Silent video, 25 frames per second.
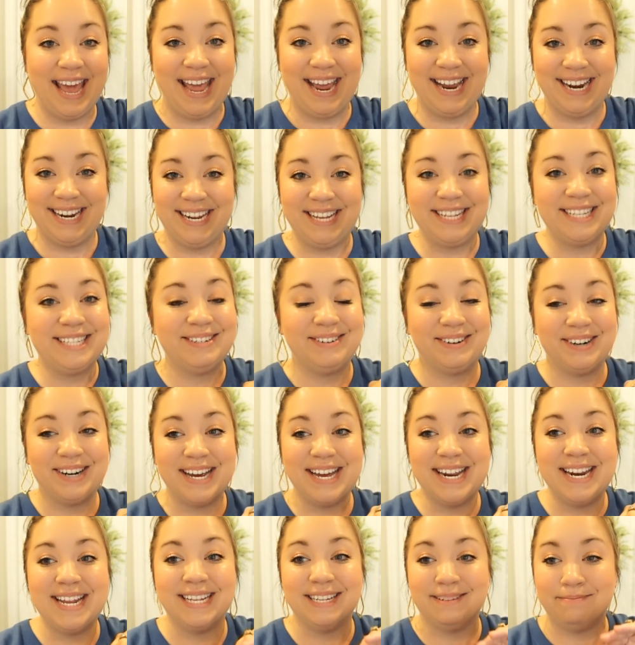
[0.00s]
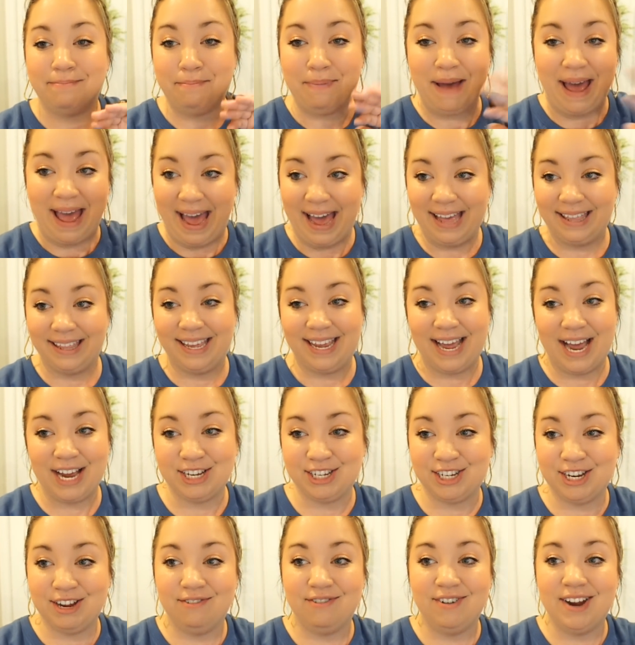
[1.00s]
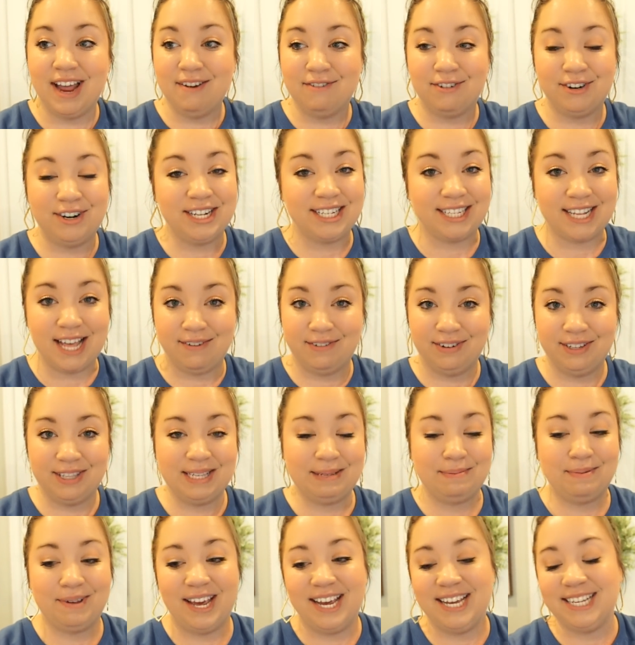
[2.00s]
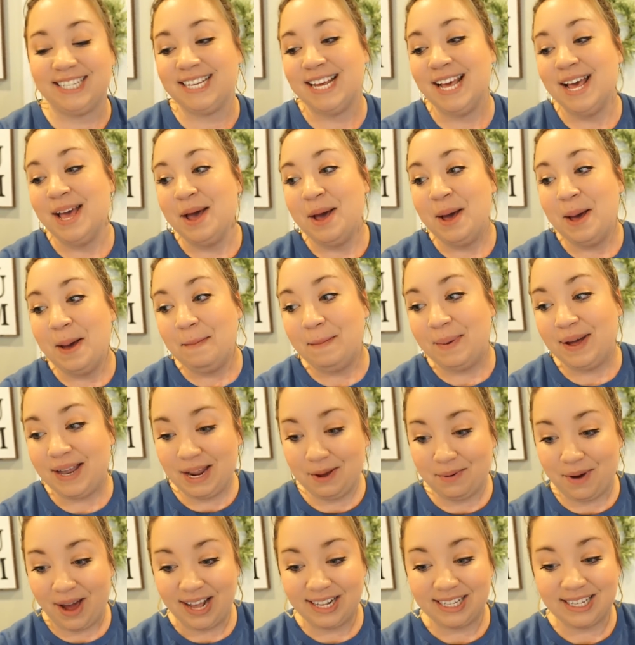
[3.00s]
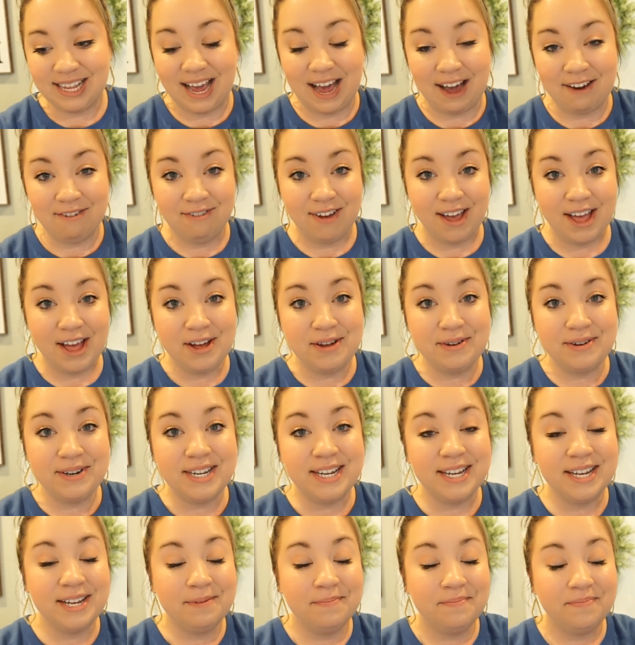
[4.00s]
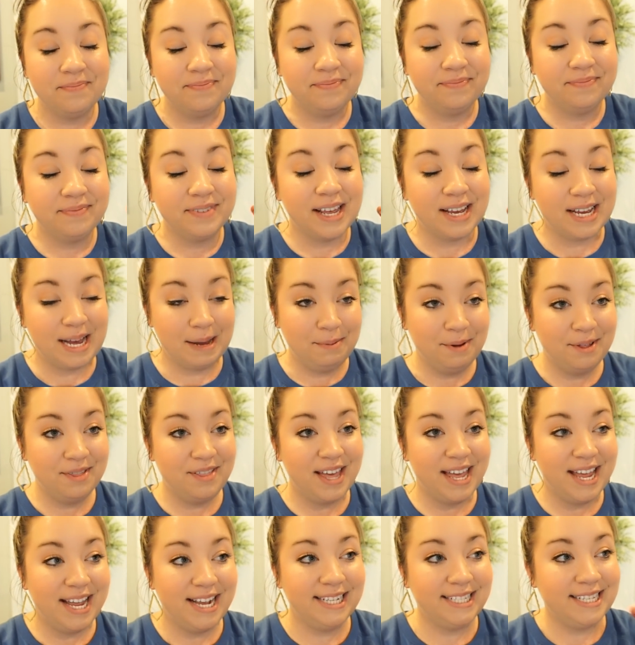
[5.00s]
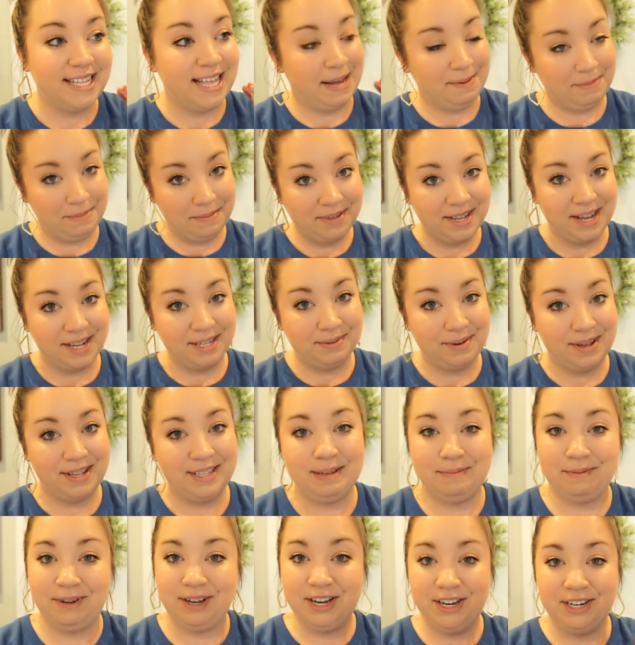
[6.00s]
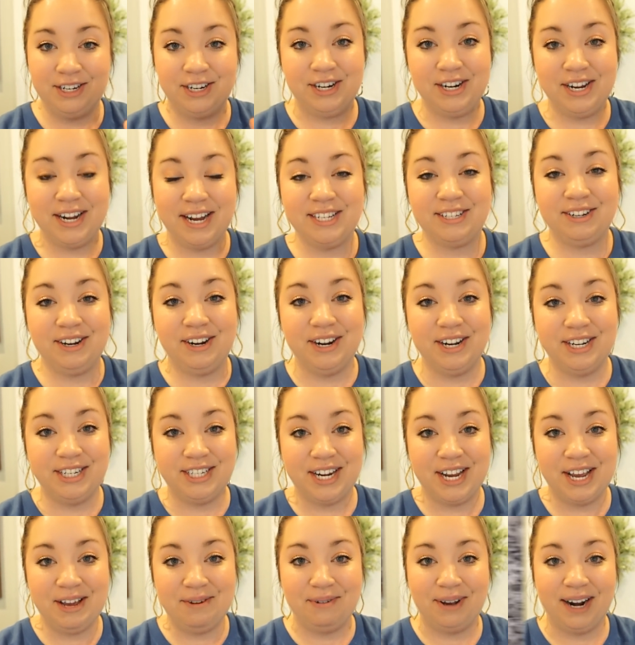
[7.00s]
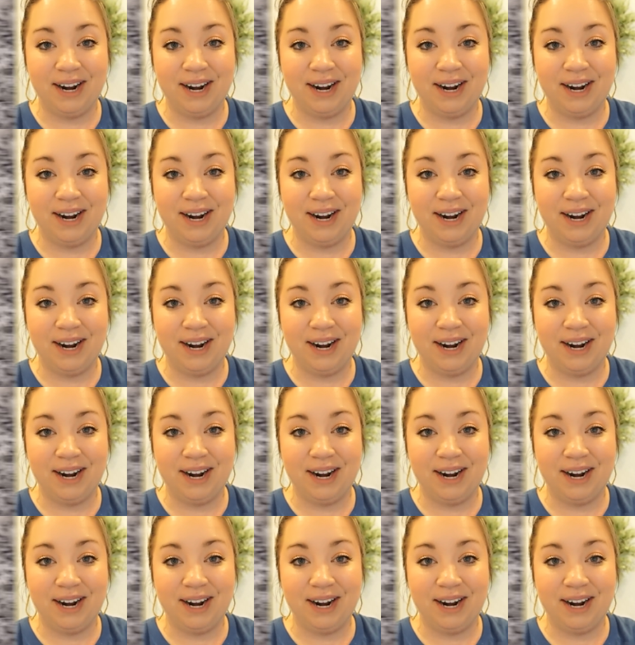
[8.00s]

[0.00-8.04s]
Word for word: candy store. It is bad. Like I should have never discovered this place. But anyways, I found couple things that I'm obsessed with, so I'm going to turn you guys around and show you